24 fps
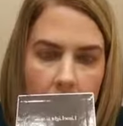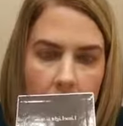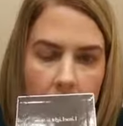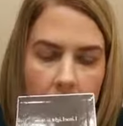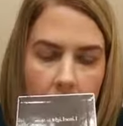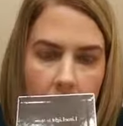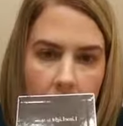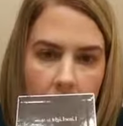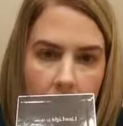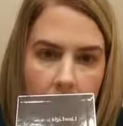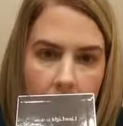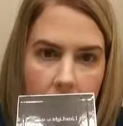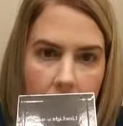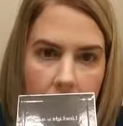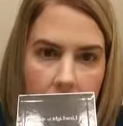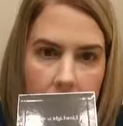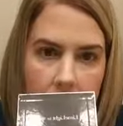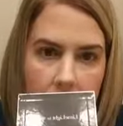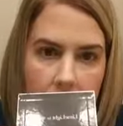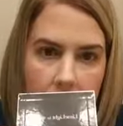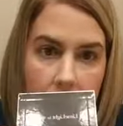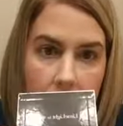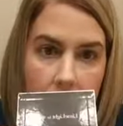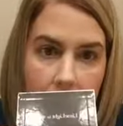It's called
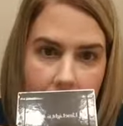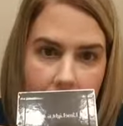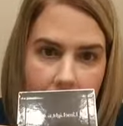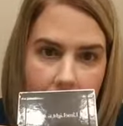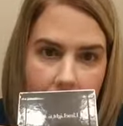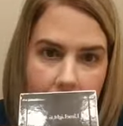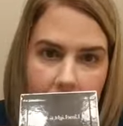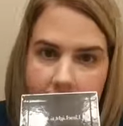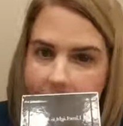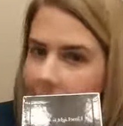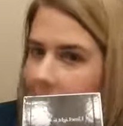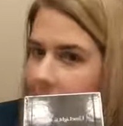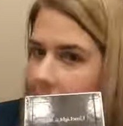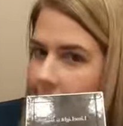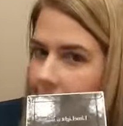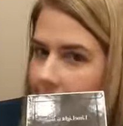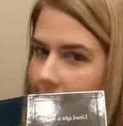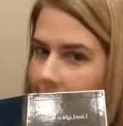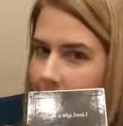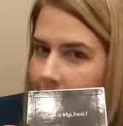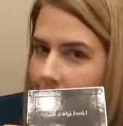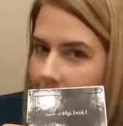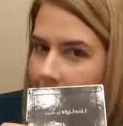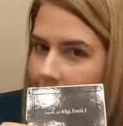Crystal.
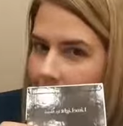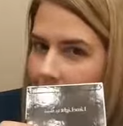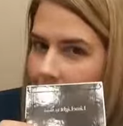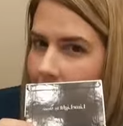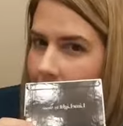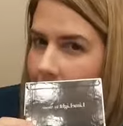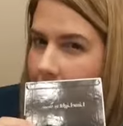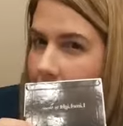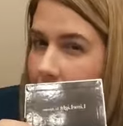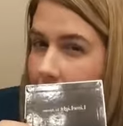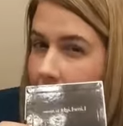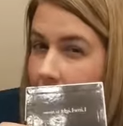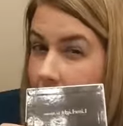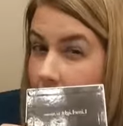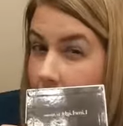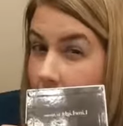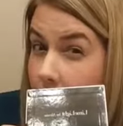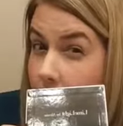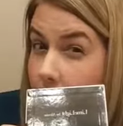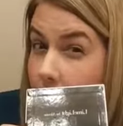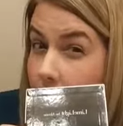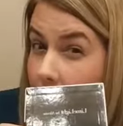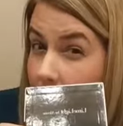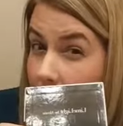I have
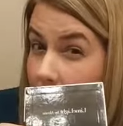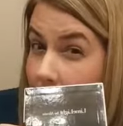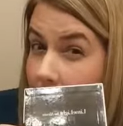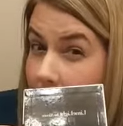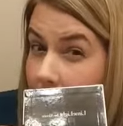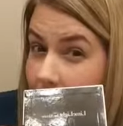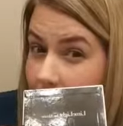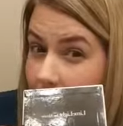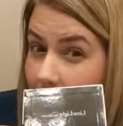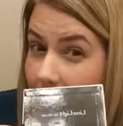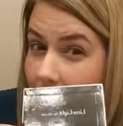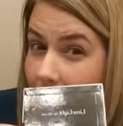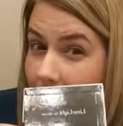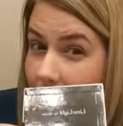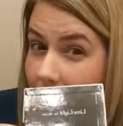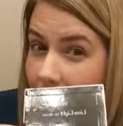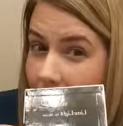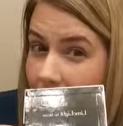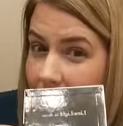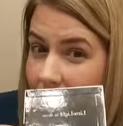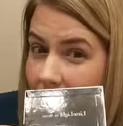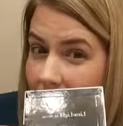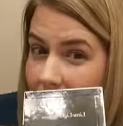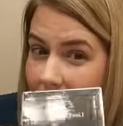a really great friend named
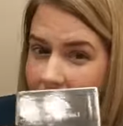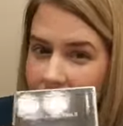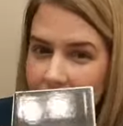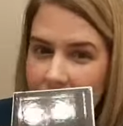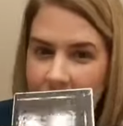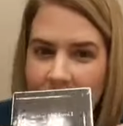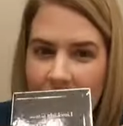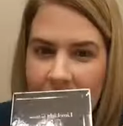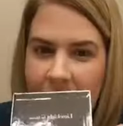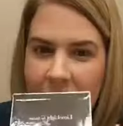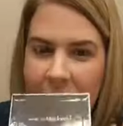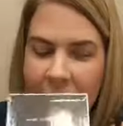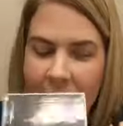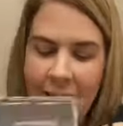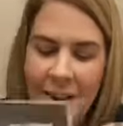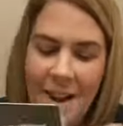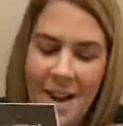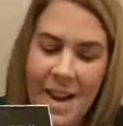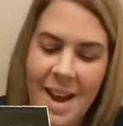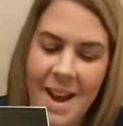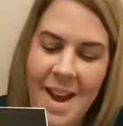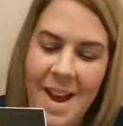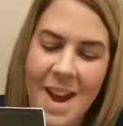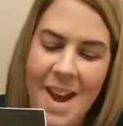Crystal.
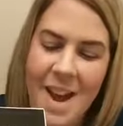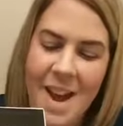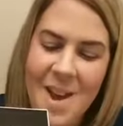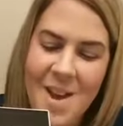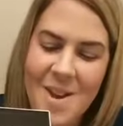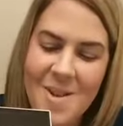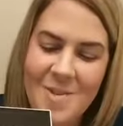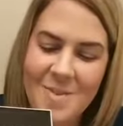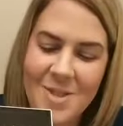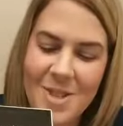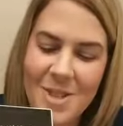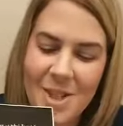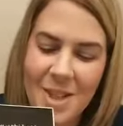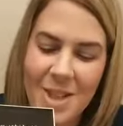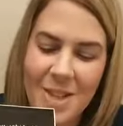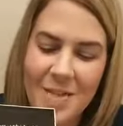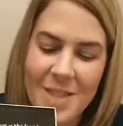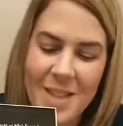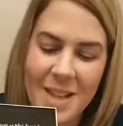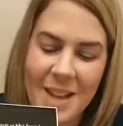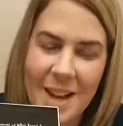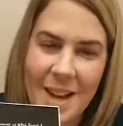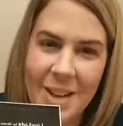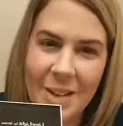She
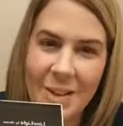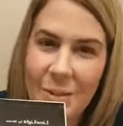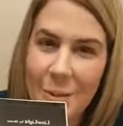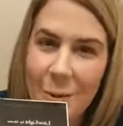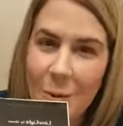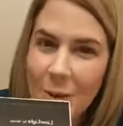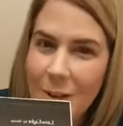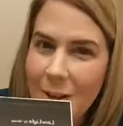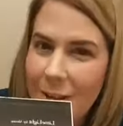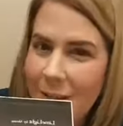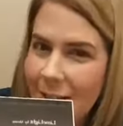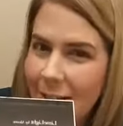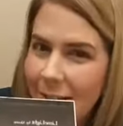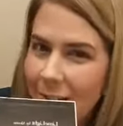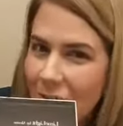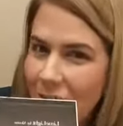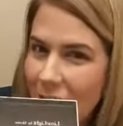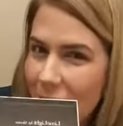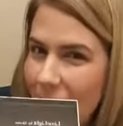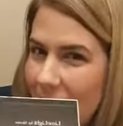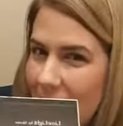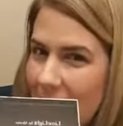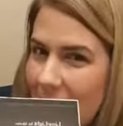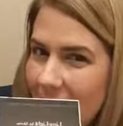lives in California, and
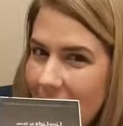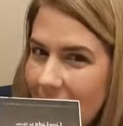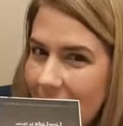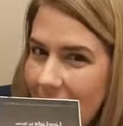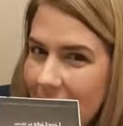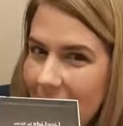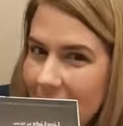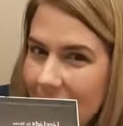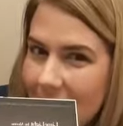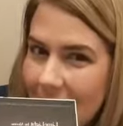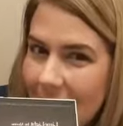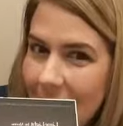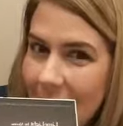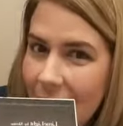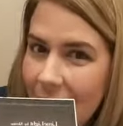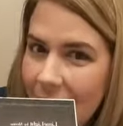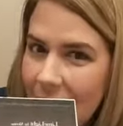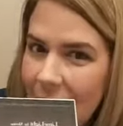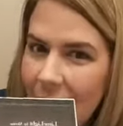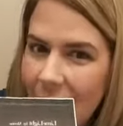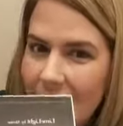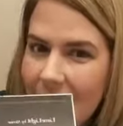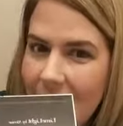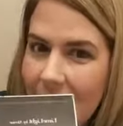she may see this
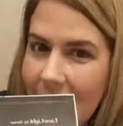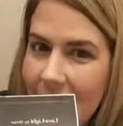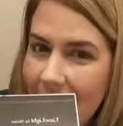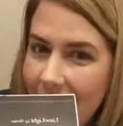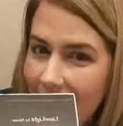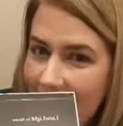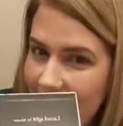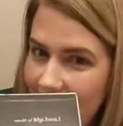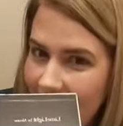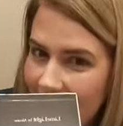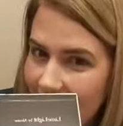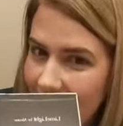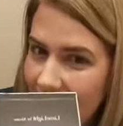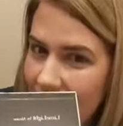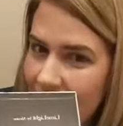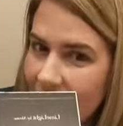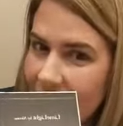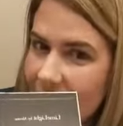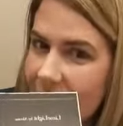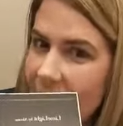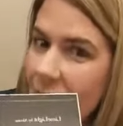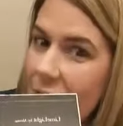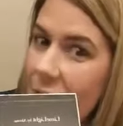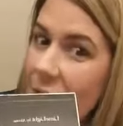later. And I think of
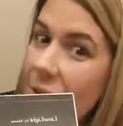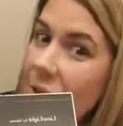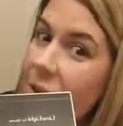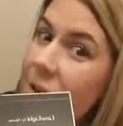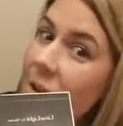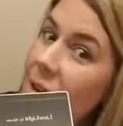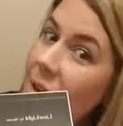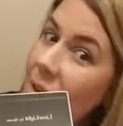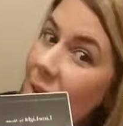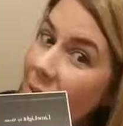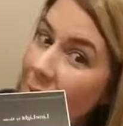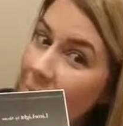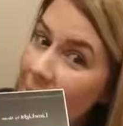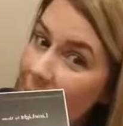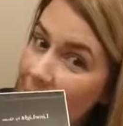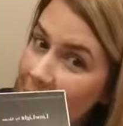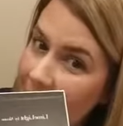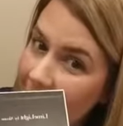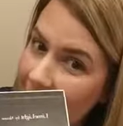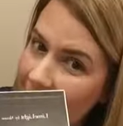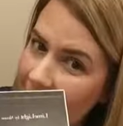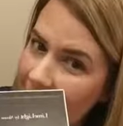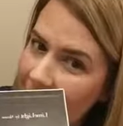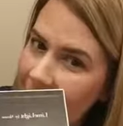Crystal
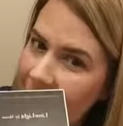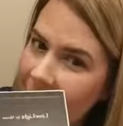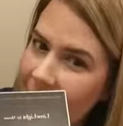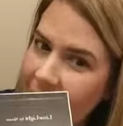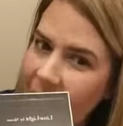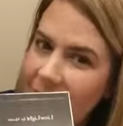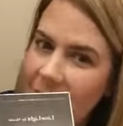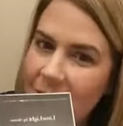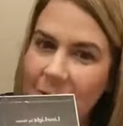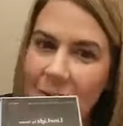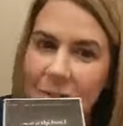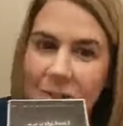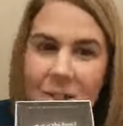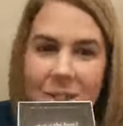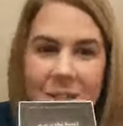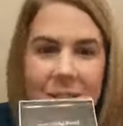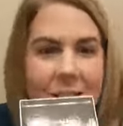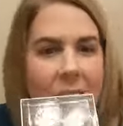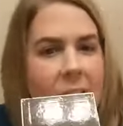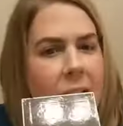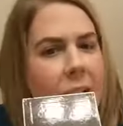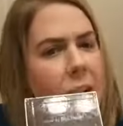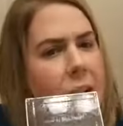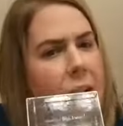when I use Crystal.
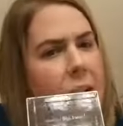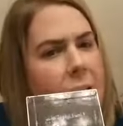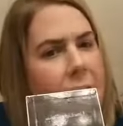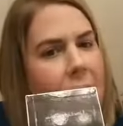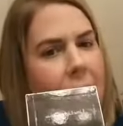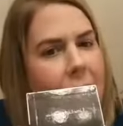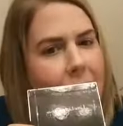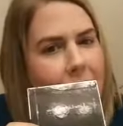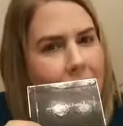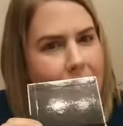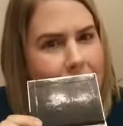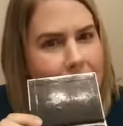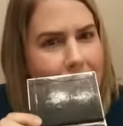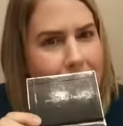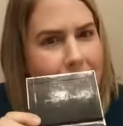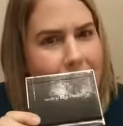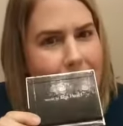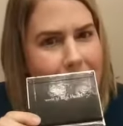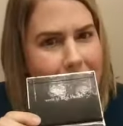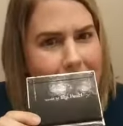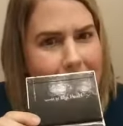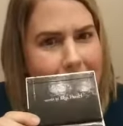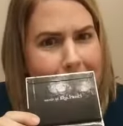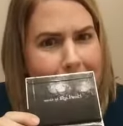Just like I have the color
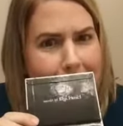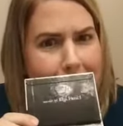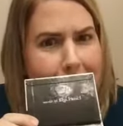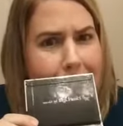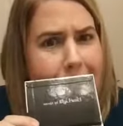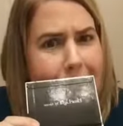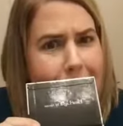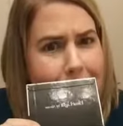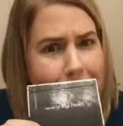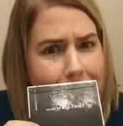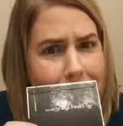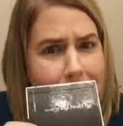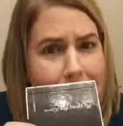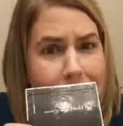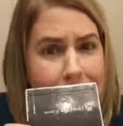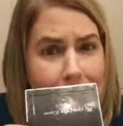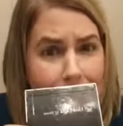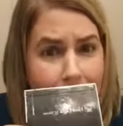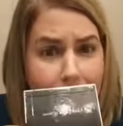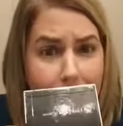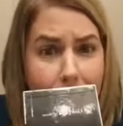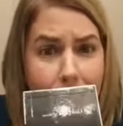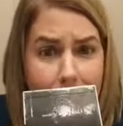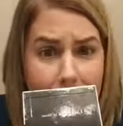Dee Dee, and I used to
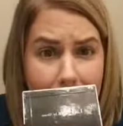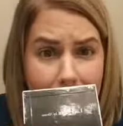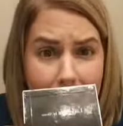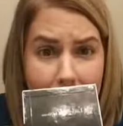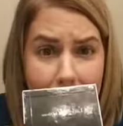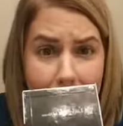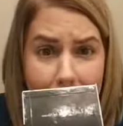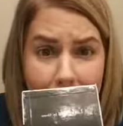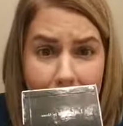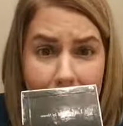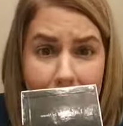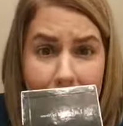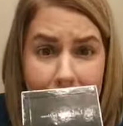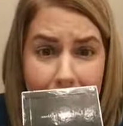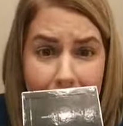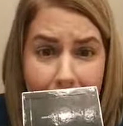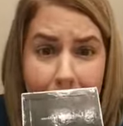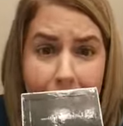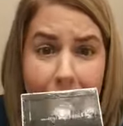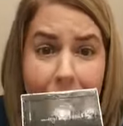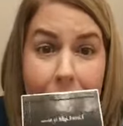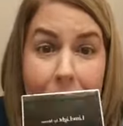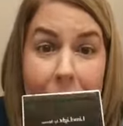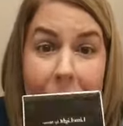work with a fabulous
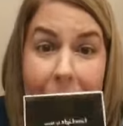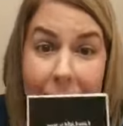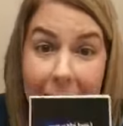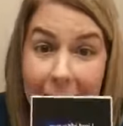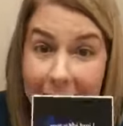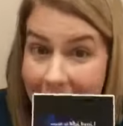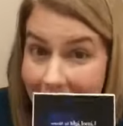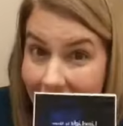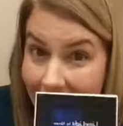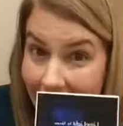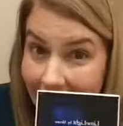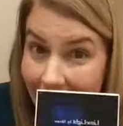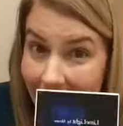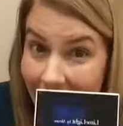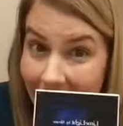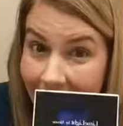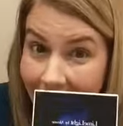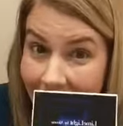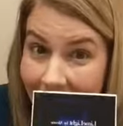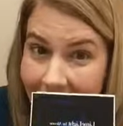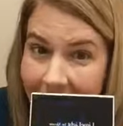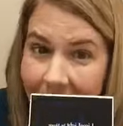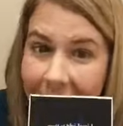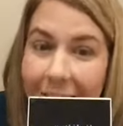girl named Dee Dee.
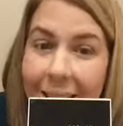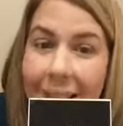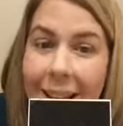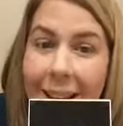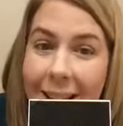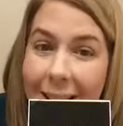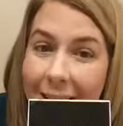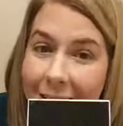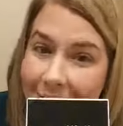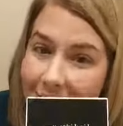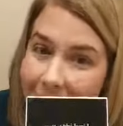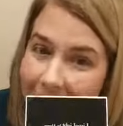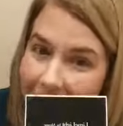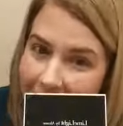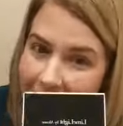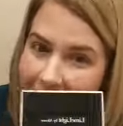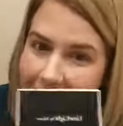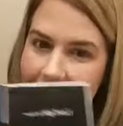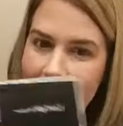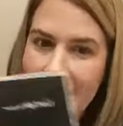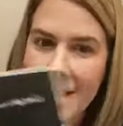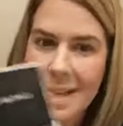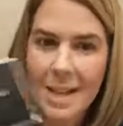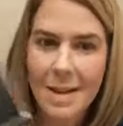And I think of
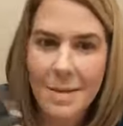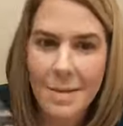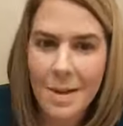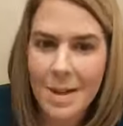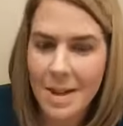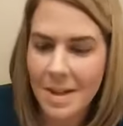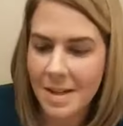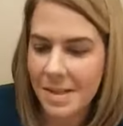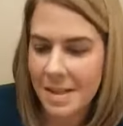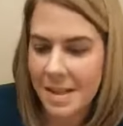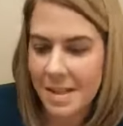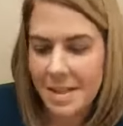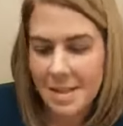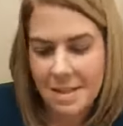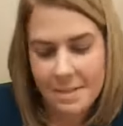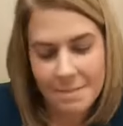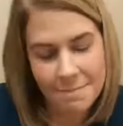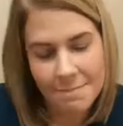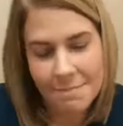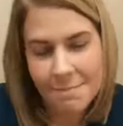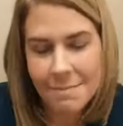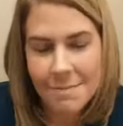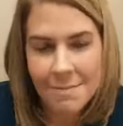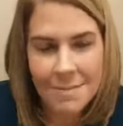Dee Dee because
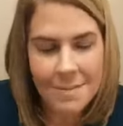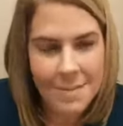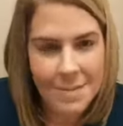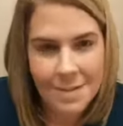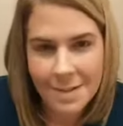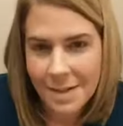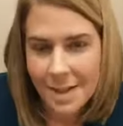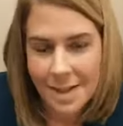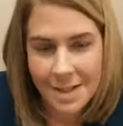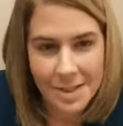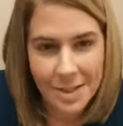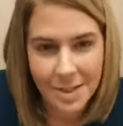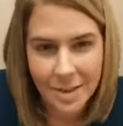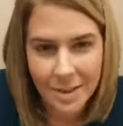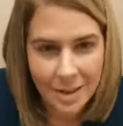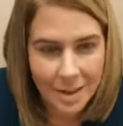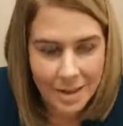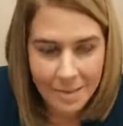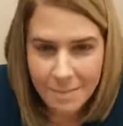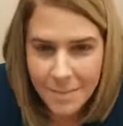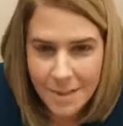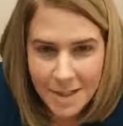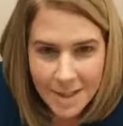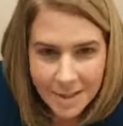that's all,
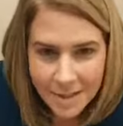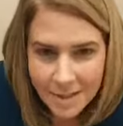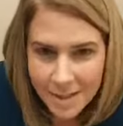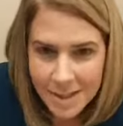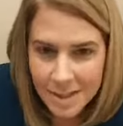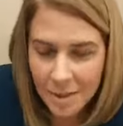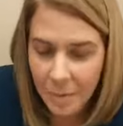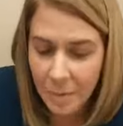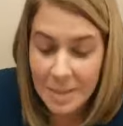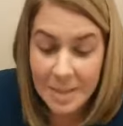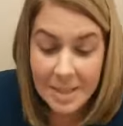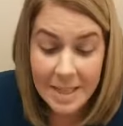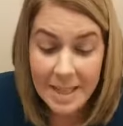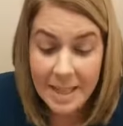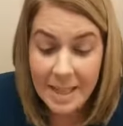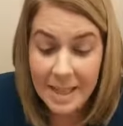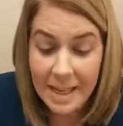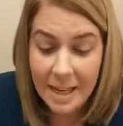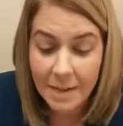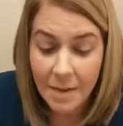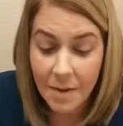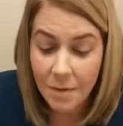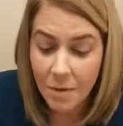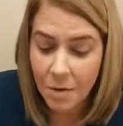I mean, it's the only Dee
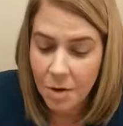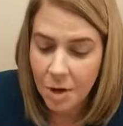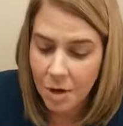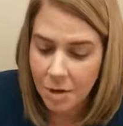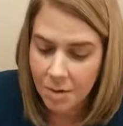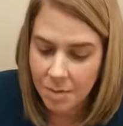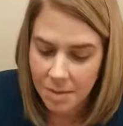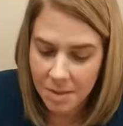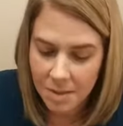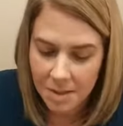Dee I've ever known.